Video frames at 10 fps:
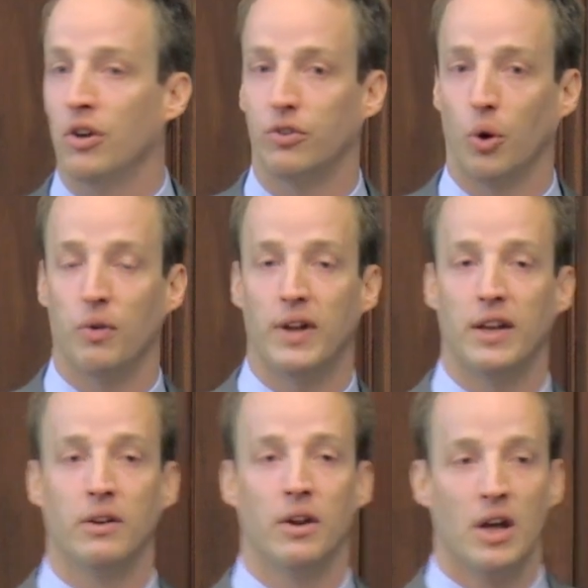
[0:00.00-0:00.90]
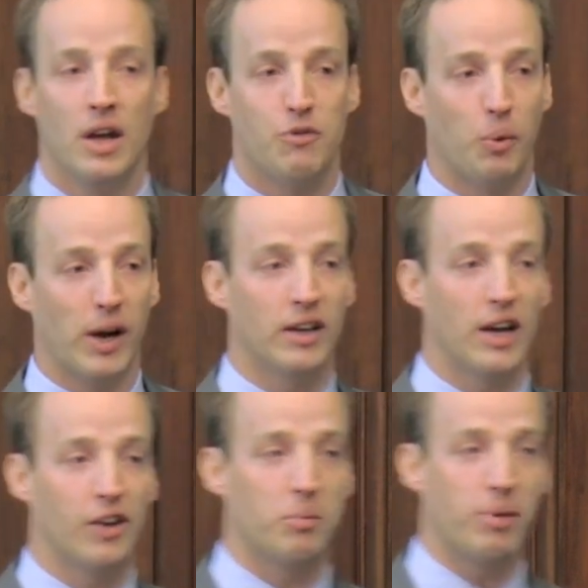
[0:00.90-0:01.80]
So then if you
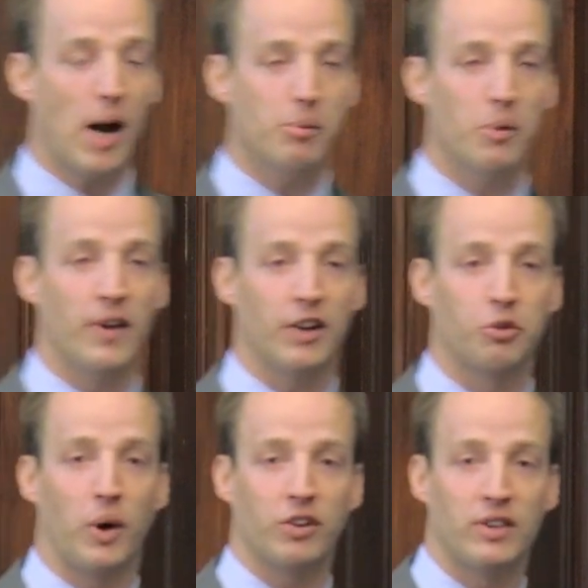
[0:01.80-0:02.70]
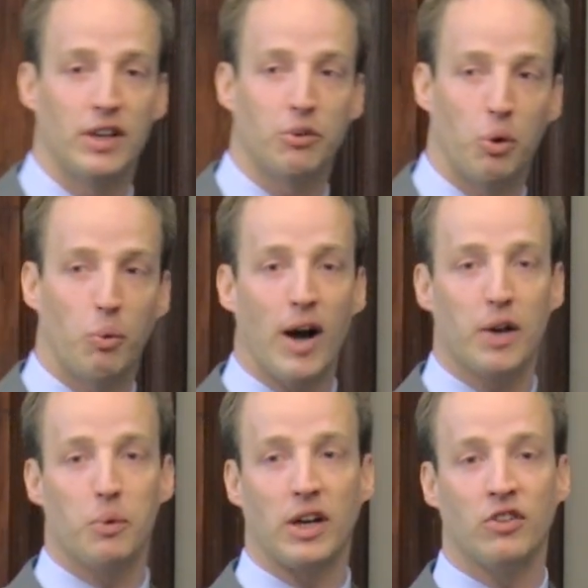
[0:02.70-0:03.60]
recognize the problem, the next question is well,
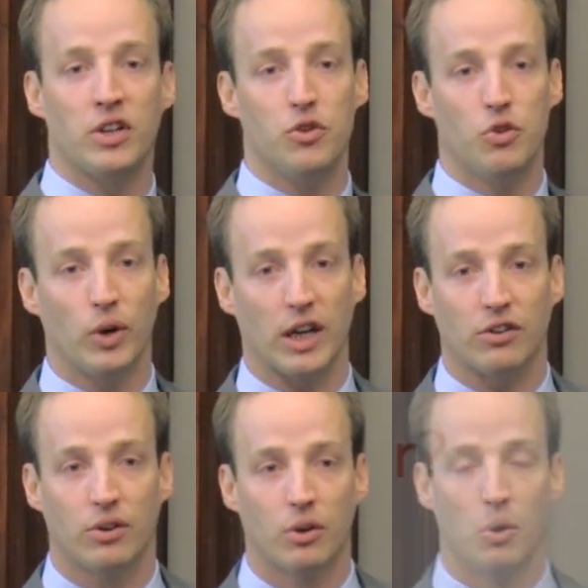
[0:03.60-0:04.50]
why do we continue doing it?